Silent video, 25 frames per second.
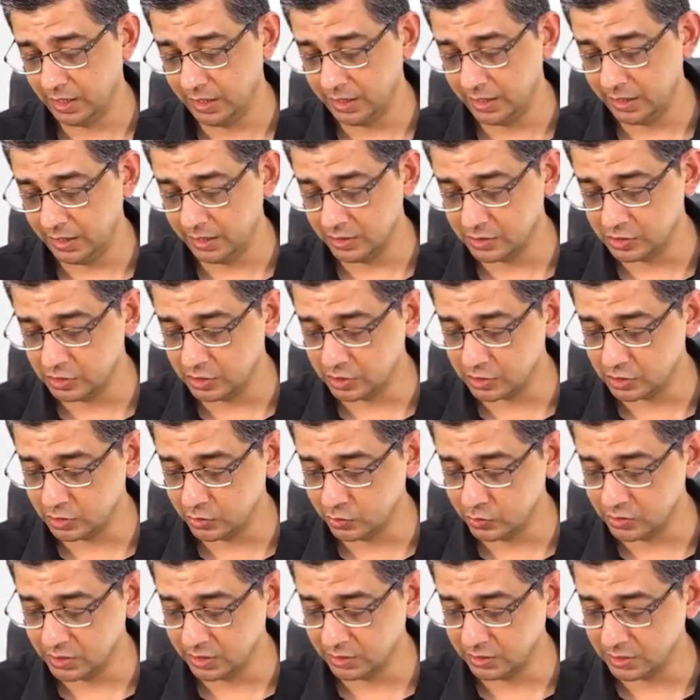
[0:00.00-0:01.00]
He is just
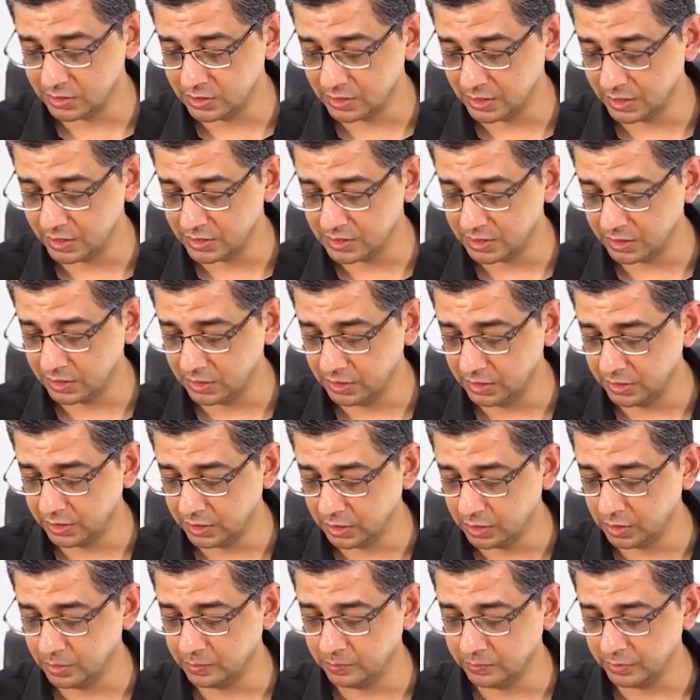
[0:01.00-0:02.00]
using this classical
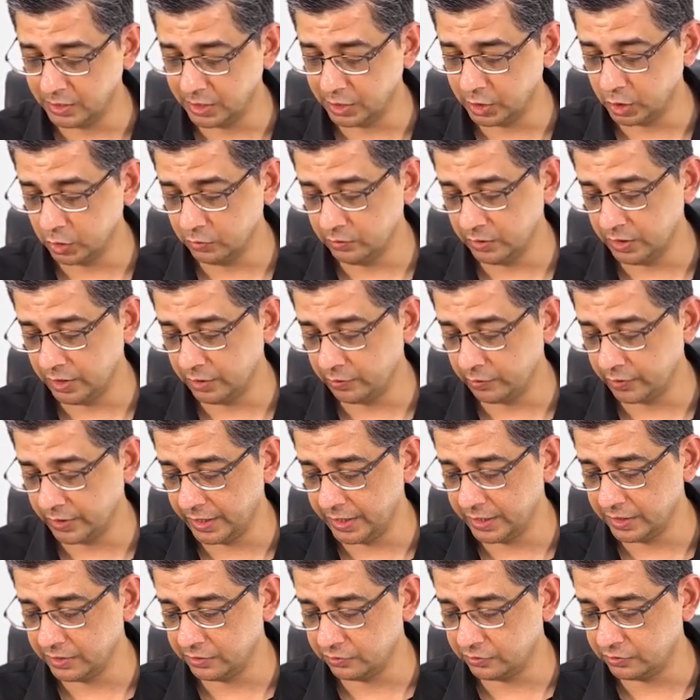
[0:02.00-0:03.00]
term that you would have
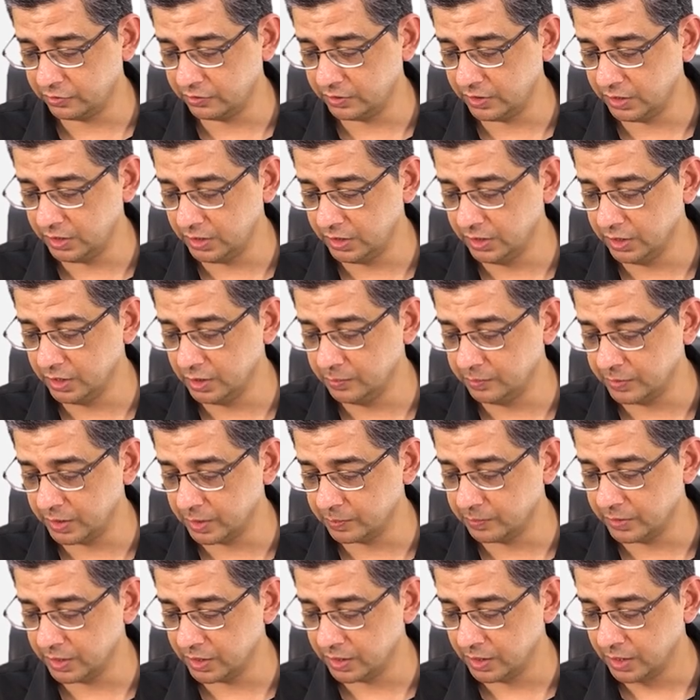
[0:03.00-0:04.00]
read, seagull
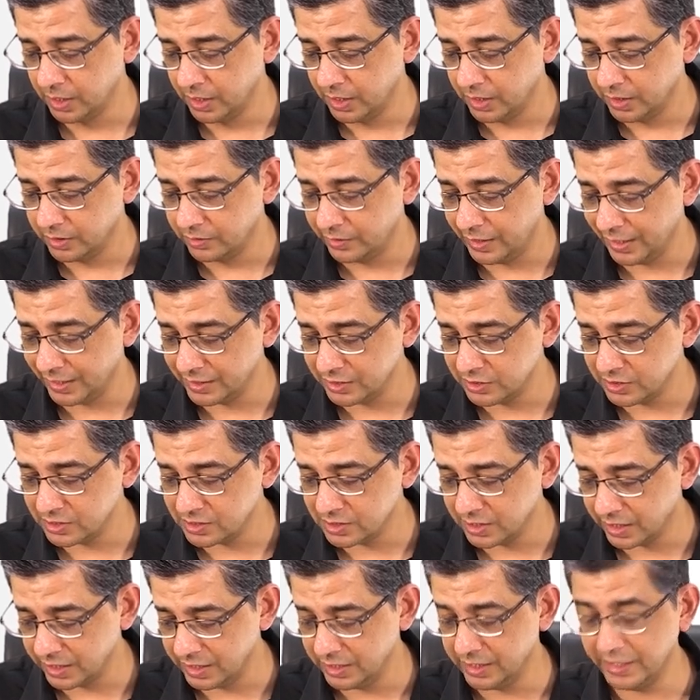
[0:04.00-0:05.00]
murmur. That
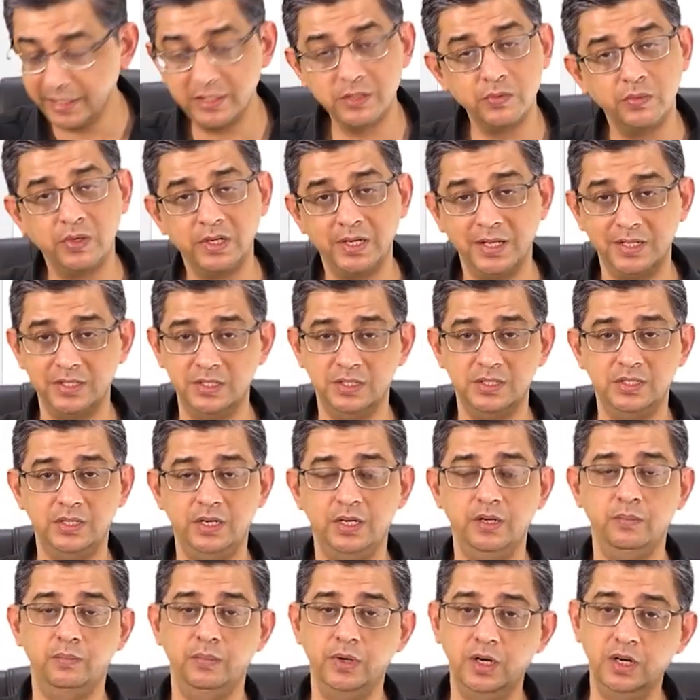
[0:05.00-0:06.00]
just highlights what I just
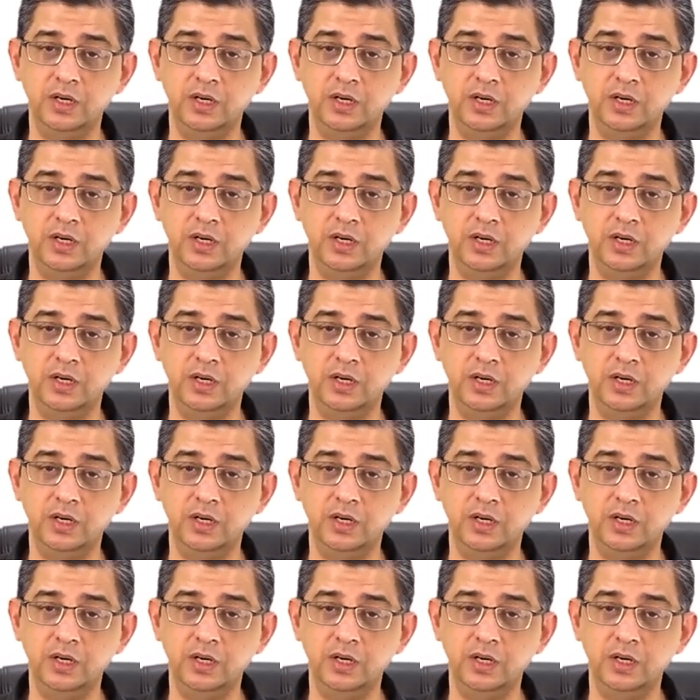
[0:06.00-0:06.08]
said.